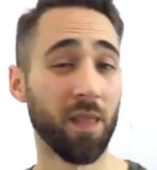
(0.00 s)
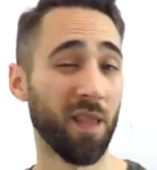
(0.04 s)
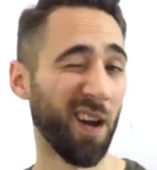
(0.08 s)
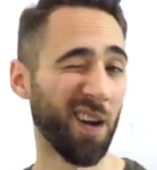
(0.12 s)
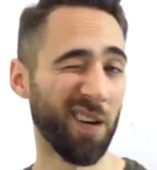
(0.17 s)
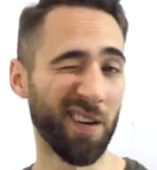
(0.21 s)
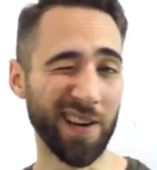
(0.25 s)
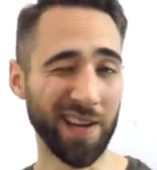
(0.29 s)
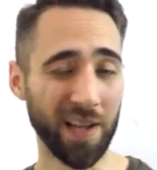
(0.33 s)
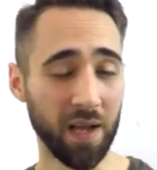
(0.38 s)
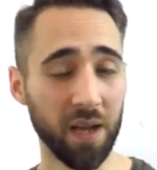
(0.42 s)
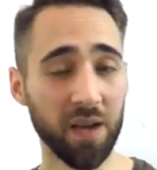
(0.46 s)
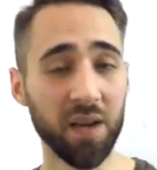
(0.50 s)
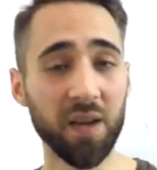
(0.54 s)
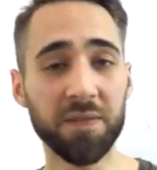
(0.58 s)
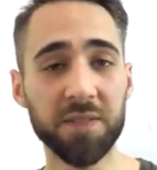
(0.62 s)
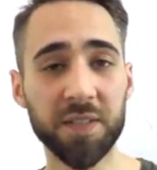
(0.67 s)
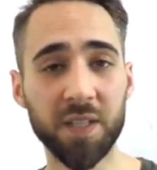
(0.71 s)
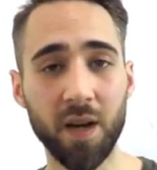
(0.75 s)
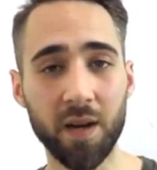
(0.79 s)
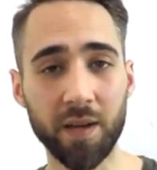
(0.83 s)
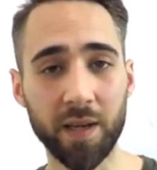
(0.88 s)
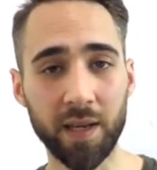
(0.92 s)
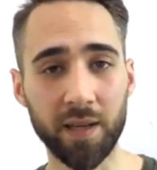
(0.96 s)
Alright, enough
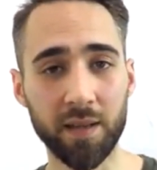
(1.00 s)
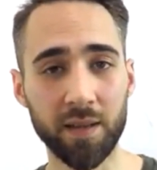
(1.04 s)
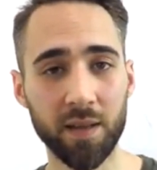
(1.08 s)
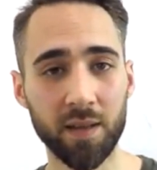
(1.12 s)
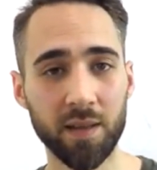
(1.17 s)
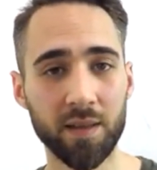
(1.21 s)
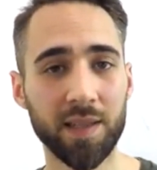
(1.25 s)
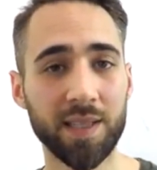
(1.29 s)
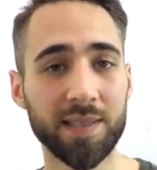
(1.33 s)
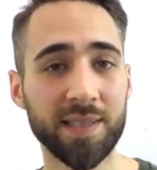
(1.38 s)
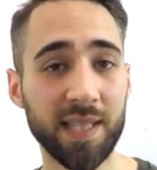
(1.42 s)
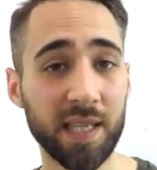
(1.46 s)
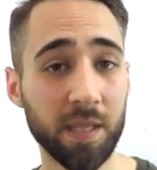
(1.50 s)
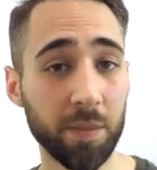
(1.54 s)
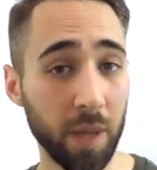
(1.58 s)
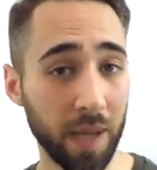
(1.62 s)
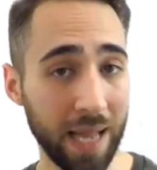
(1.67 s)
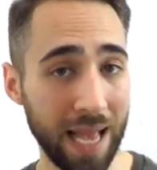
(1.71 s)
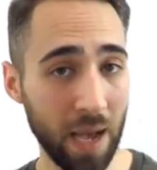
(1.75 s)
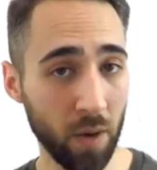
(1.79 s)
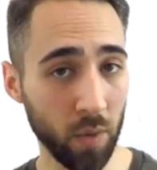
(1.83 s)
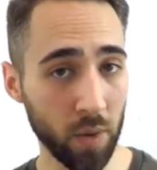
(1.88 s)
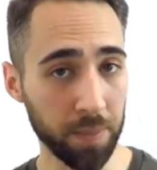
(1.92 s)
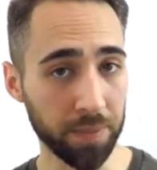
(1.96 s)
talking. Let's think
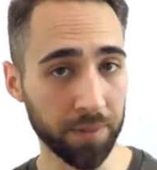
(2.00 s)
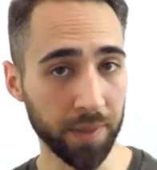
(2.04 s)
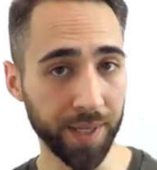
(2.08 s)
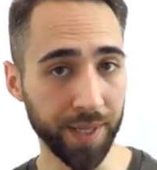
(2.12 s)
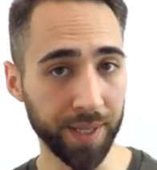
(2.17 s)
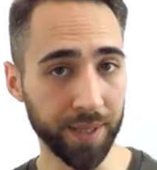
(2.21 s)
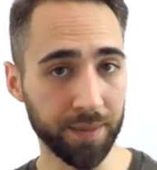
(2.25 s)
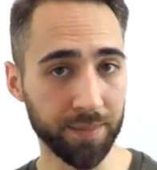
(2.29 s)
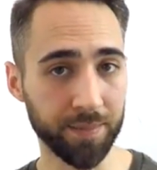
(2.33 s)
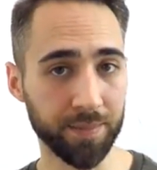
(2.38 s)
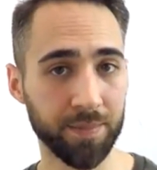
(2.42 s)
about how we play it.